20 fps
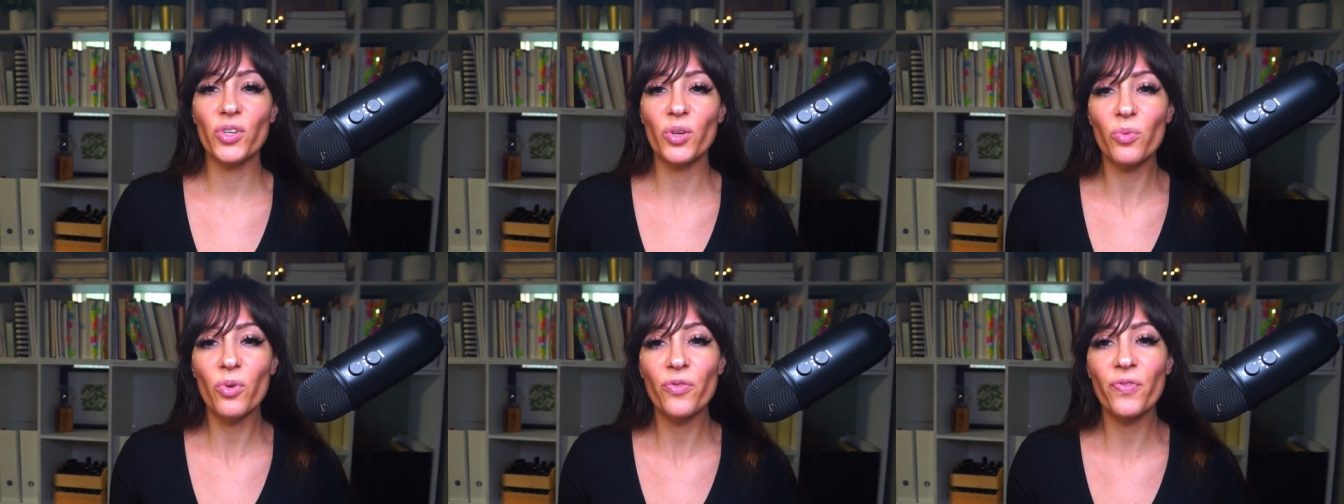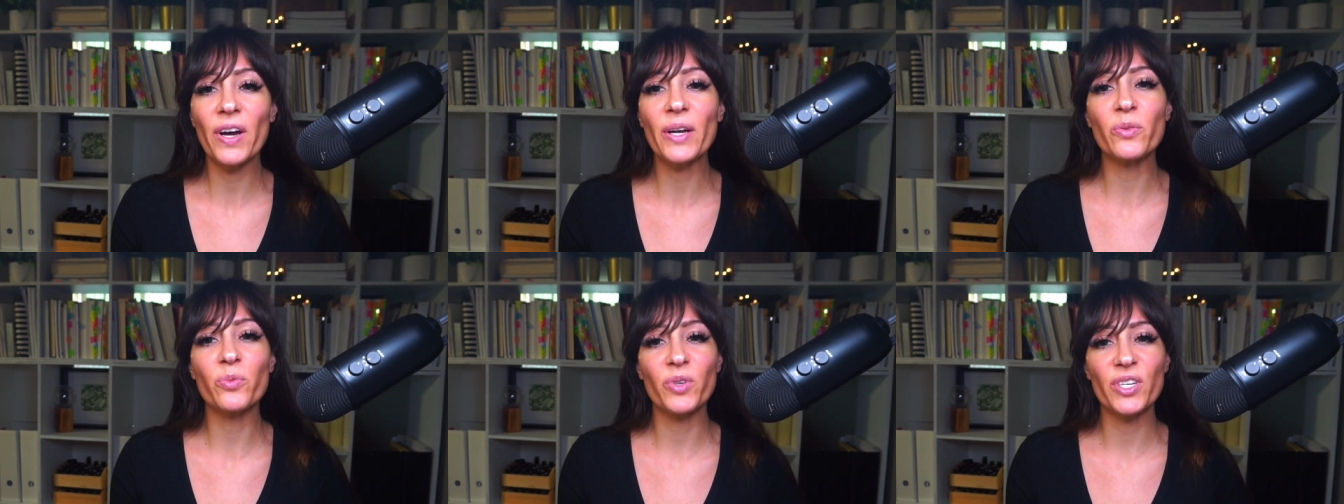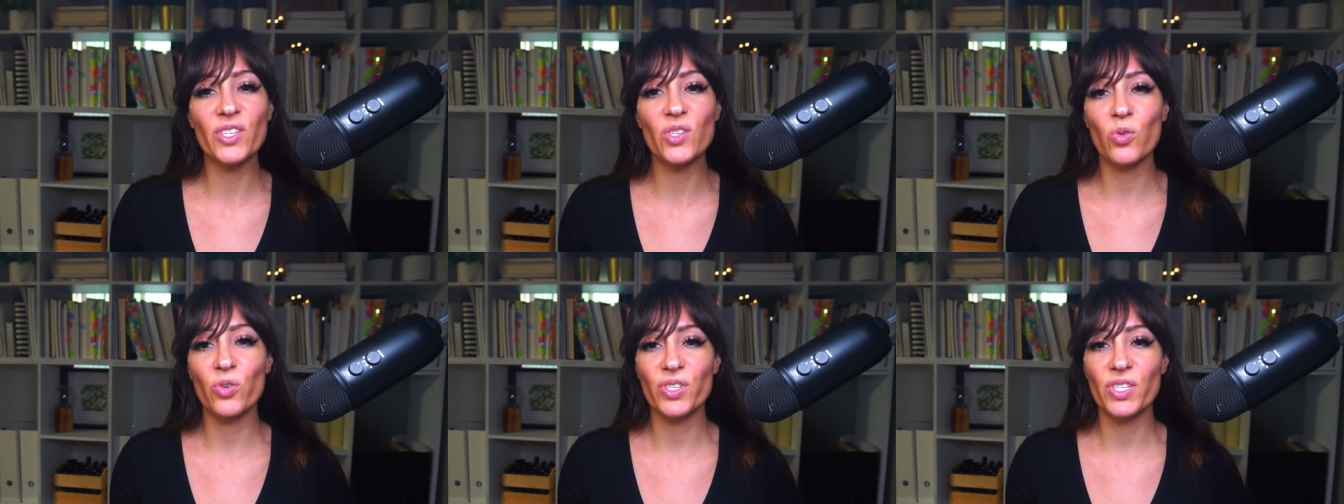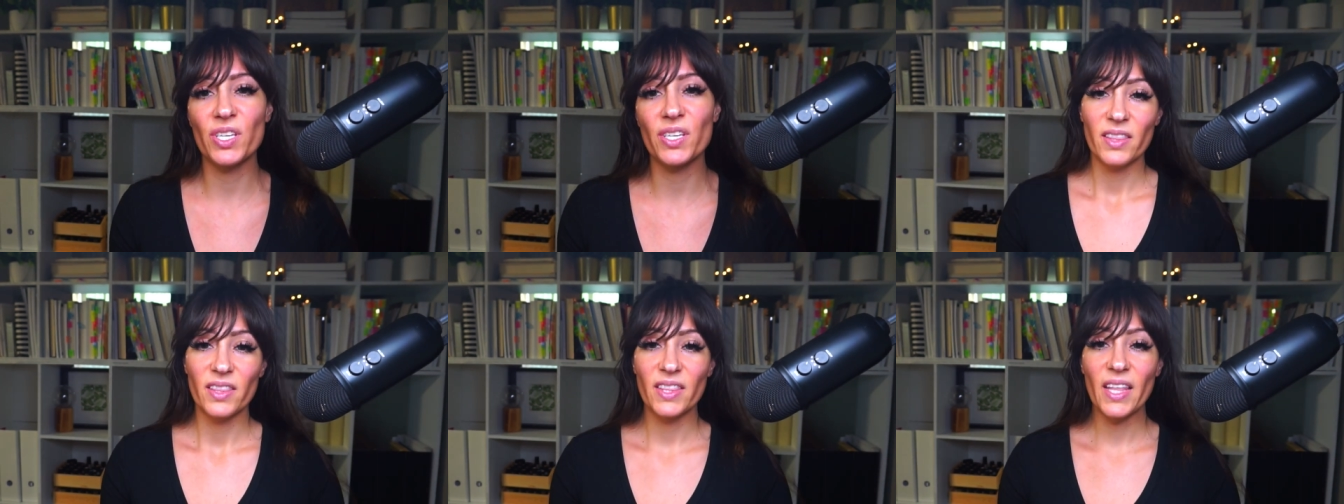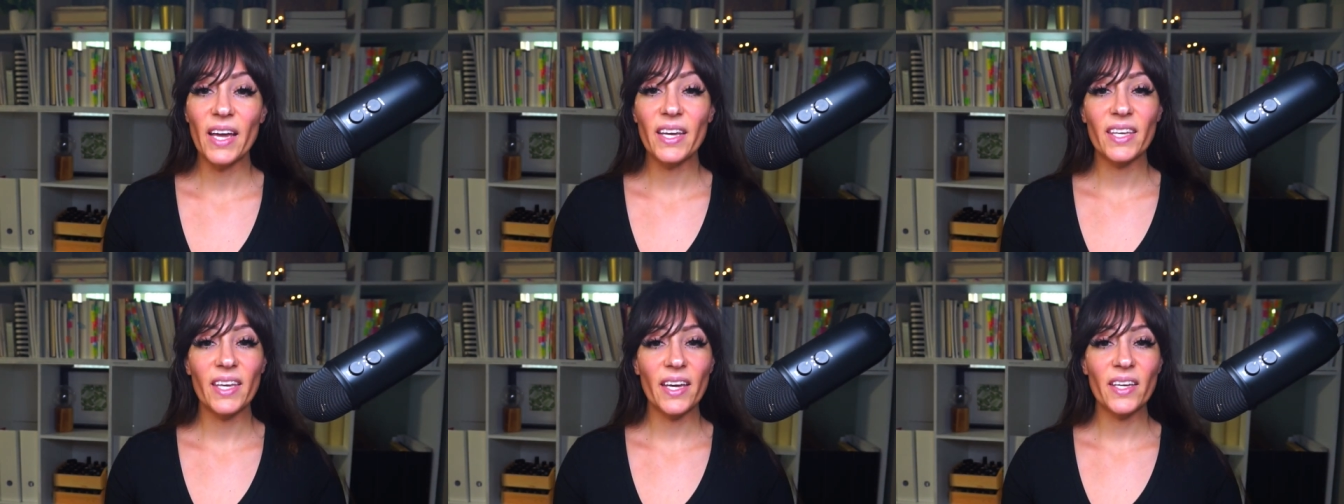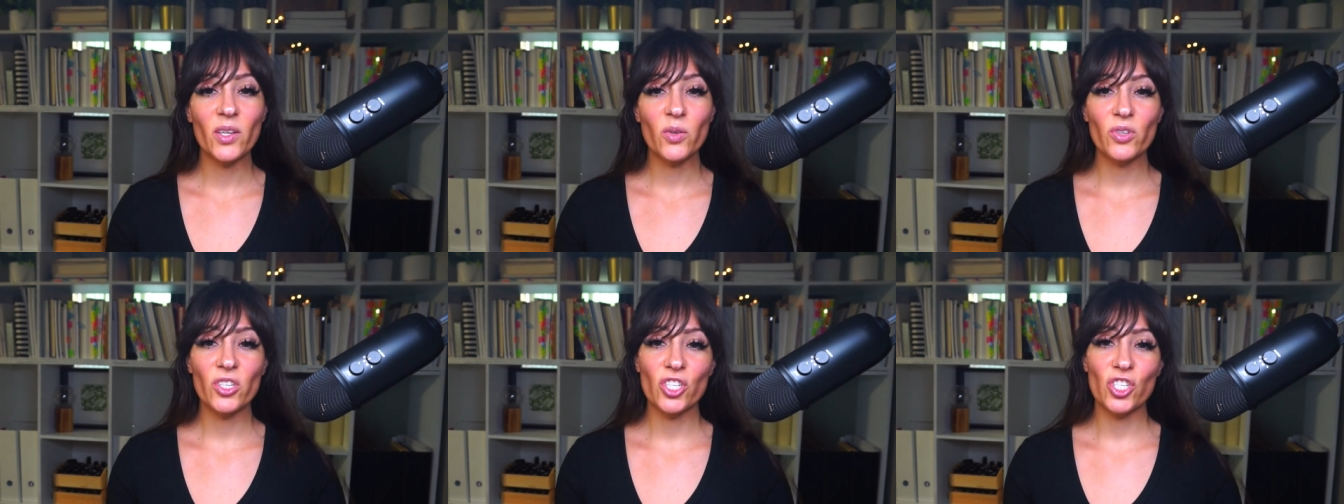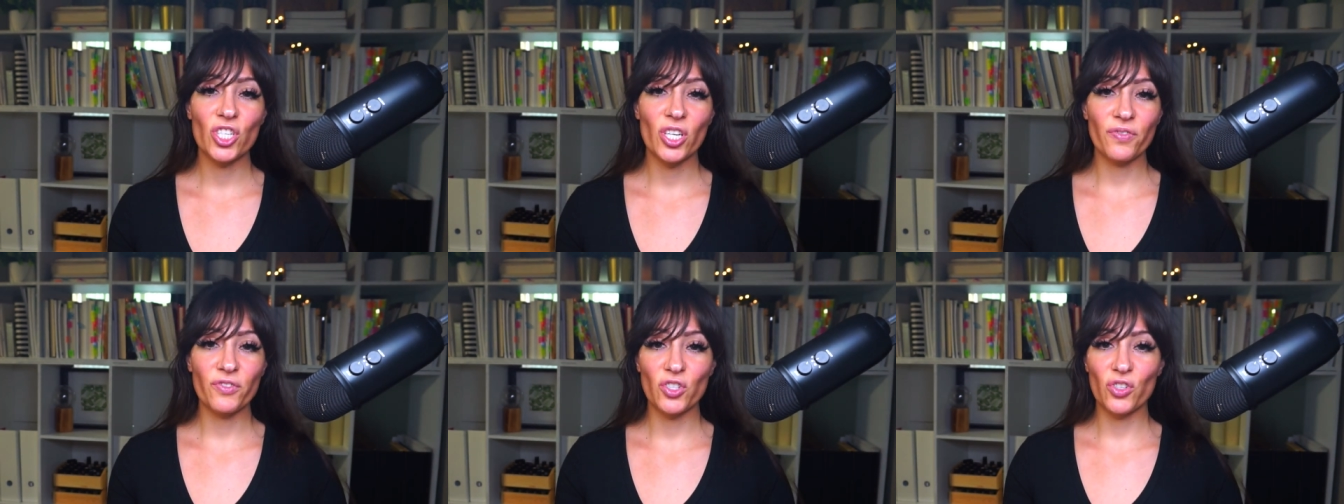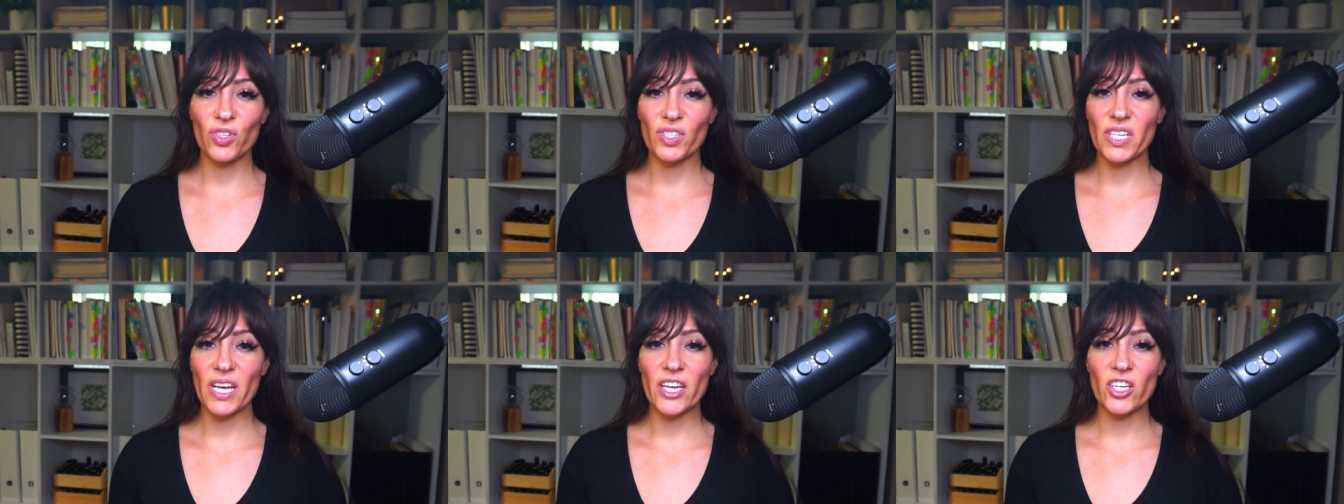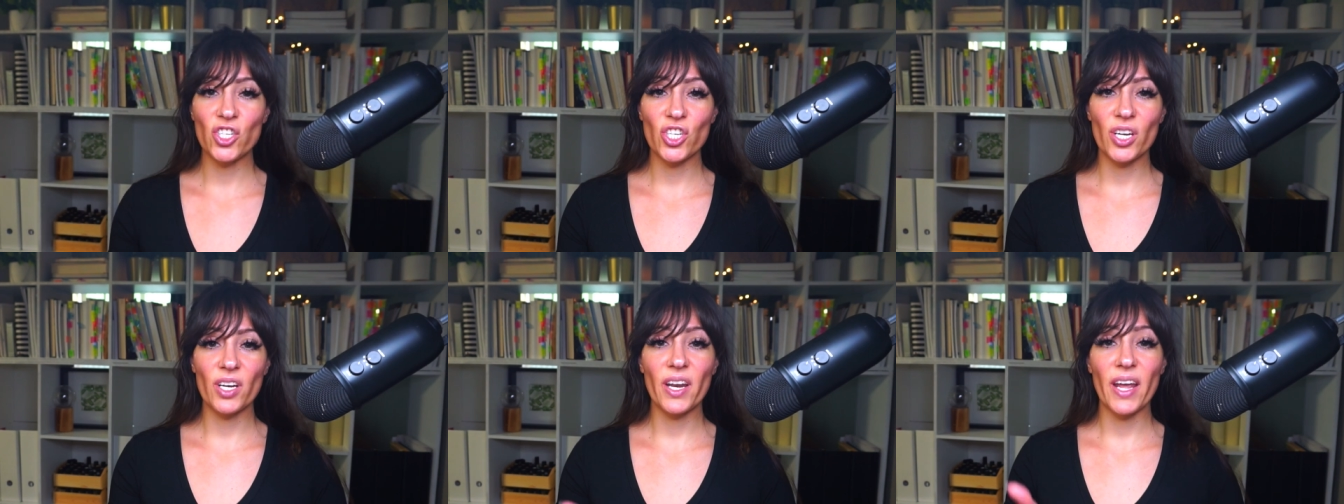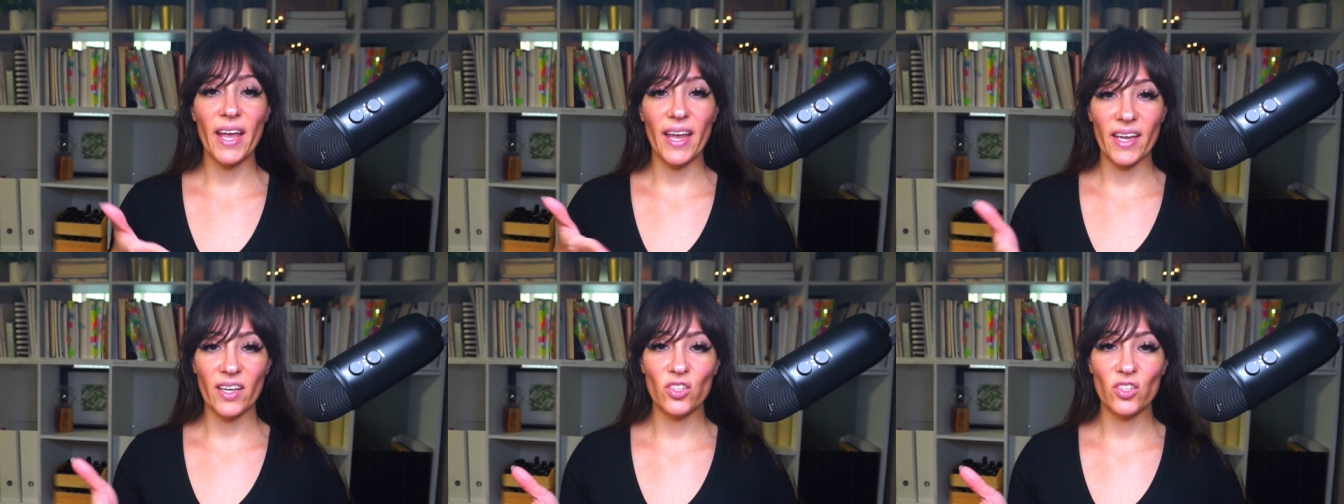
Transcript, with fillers: you will find resources that get you to shift your attention